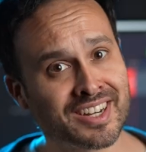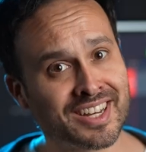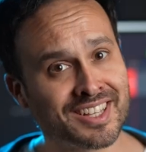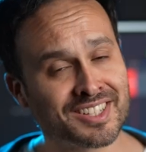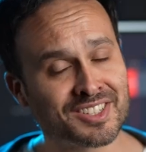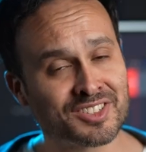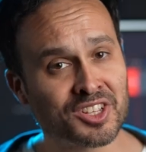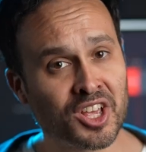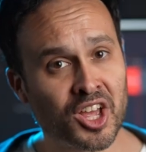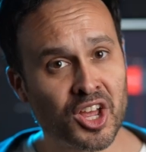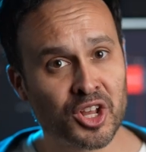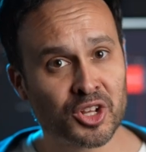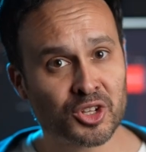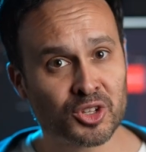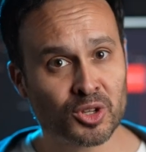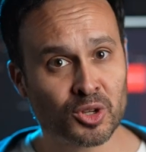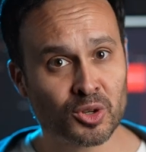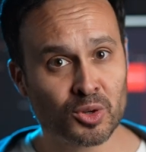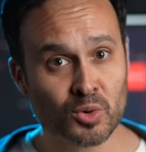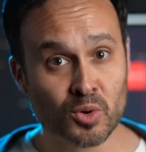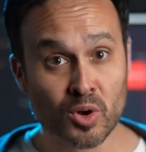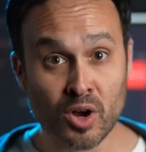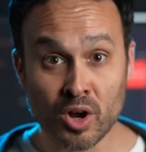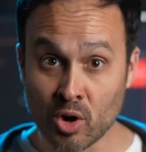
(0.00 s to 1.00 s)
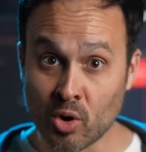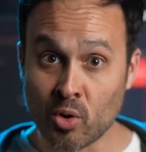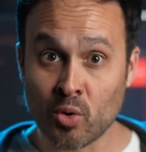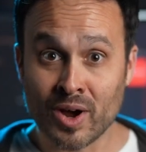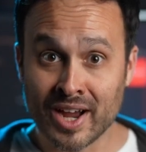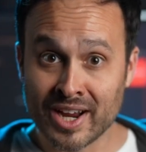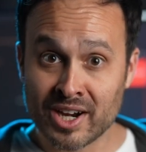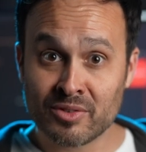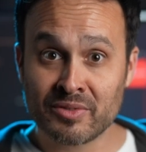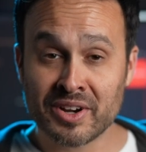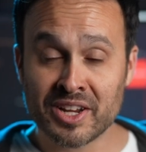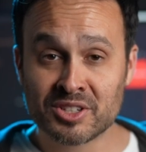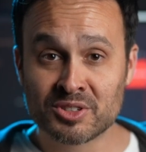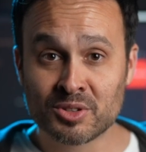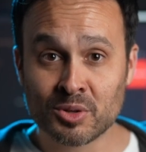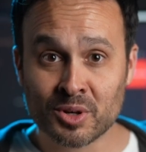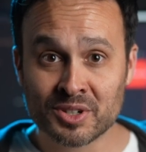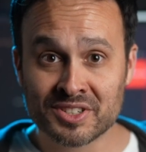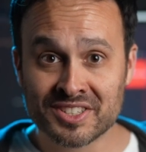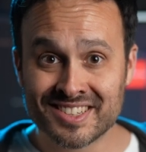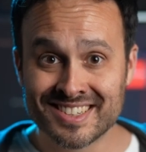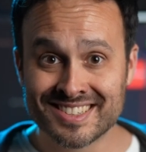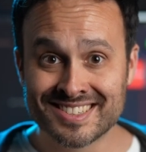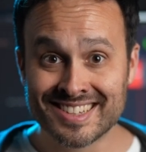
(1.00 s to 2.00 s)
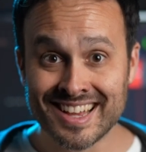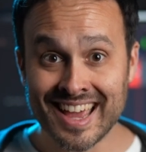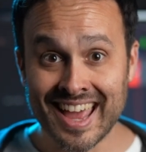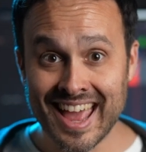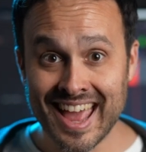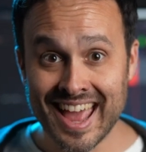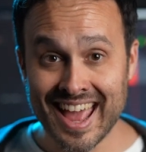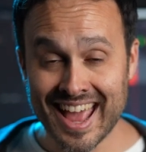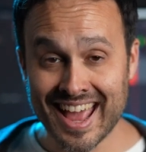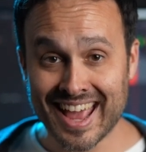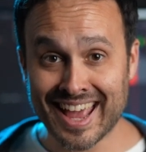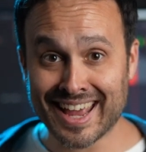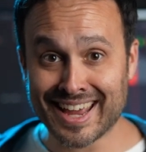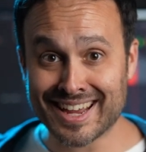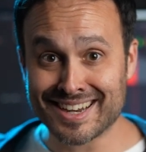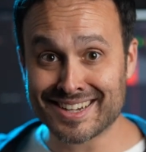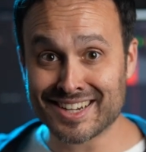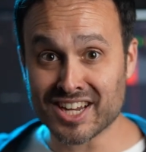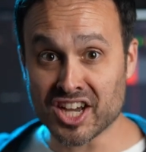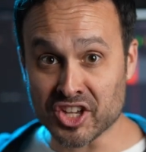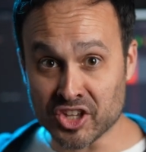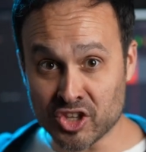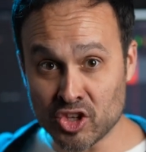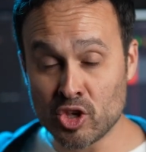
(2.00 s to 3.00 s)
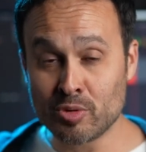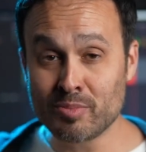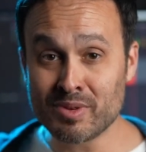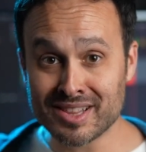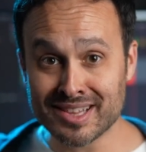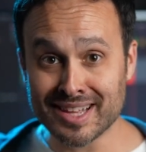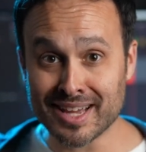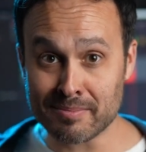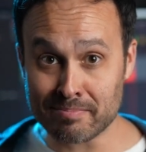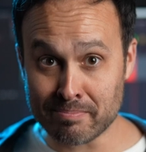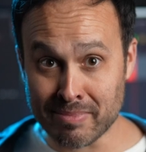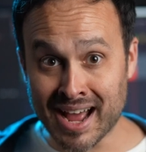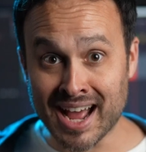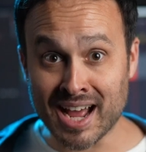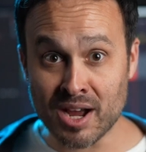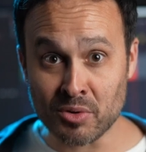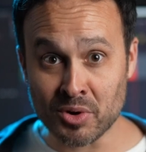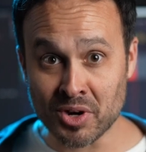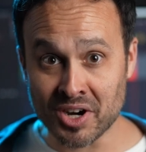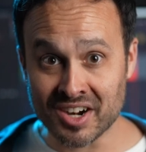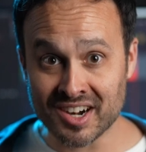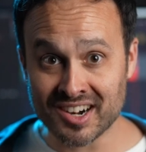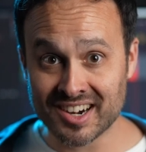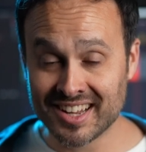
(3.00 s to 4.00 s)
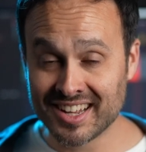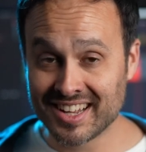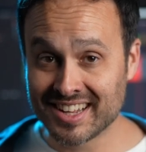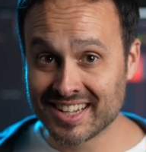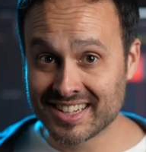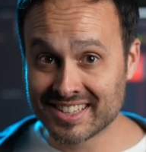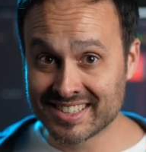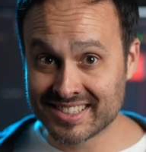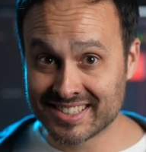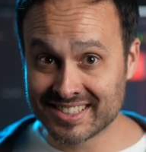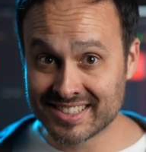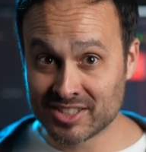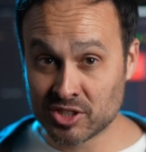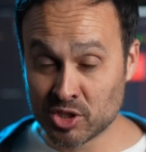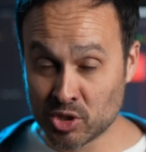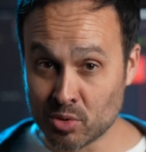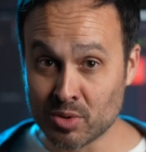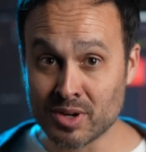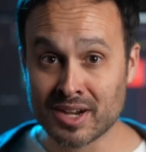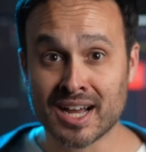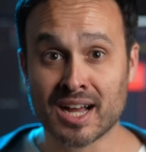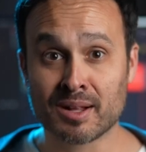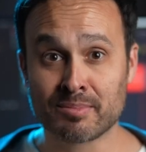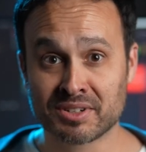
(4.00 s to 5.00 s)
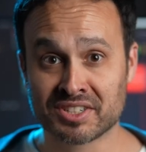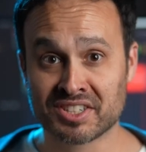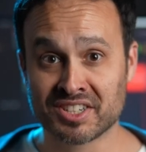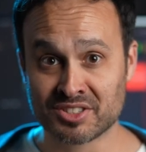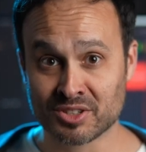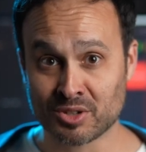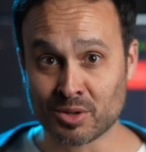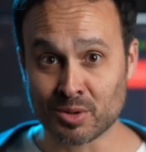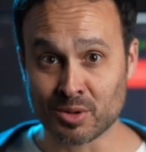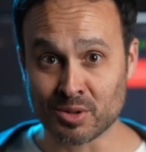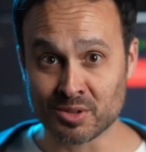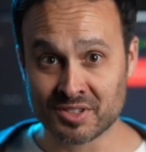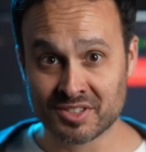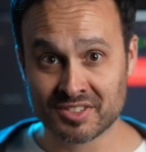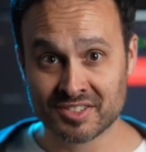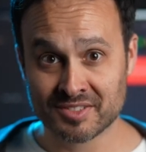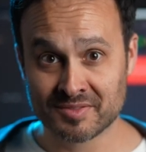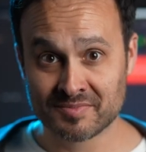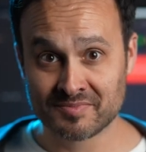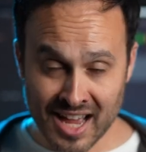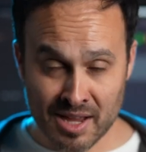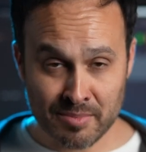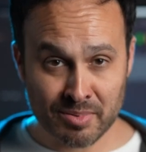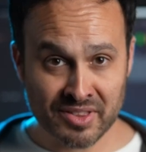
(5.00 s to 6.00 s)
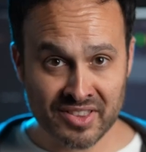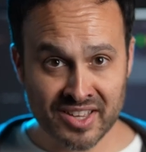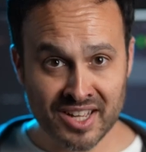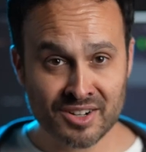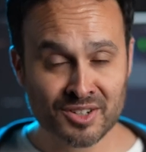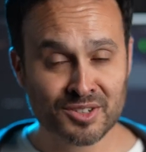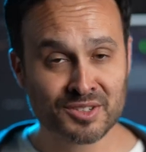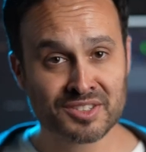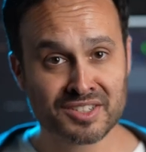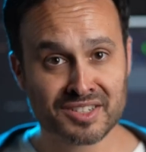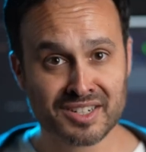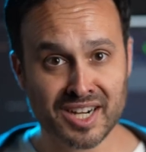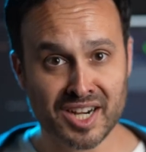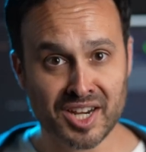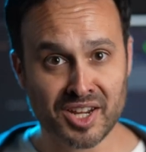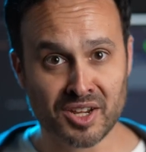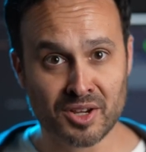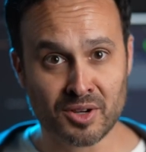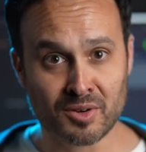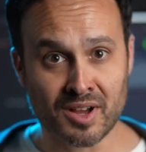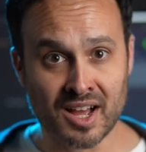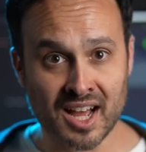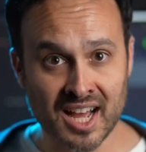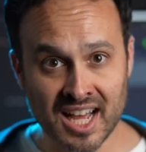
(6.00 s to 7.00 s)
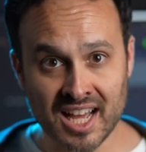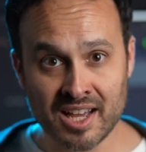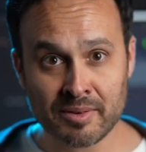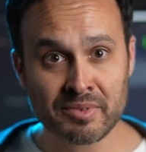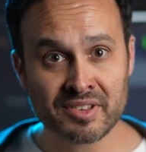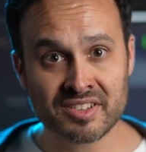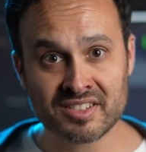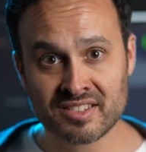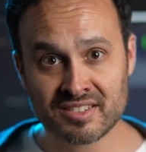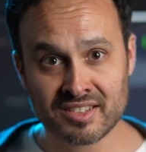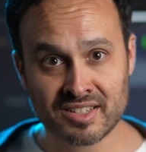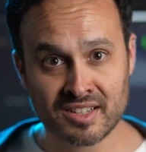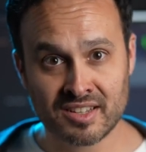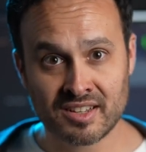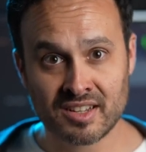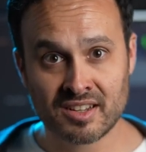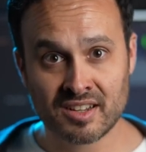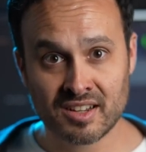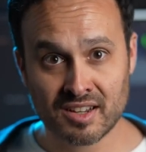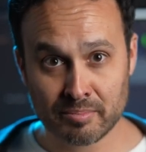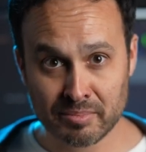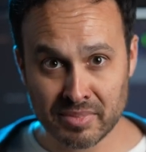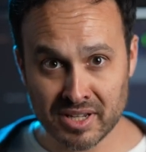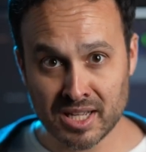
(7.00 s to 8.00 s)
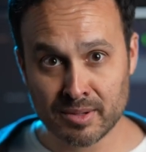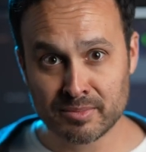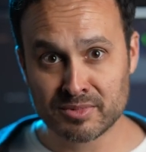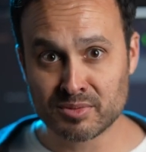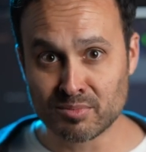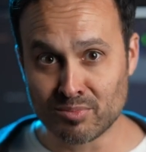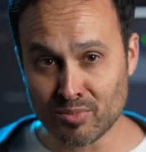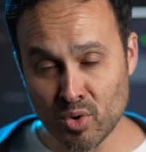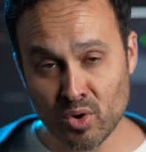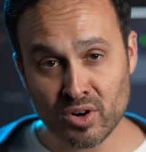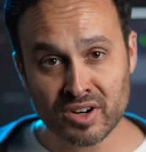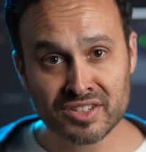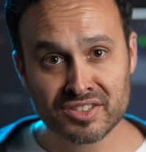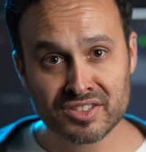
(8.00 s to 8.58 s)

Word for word: it is to acquire resources and accumulate power to accomplish its goal. This hypothetical scenario obviously becomes more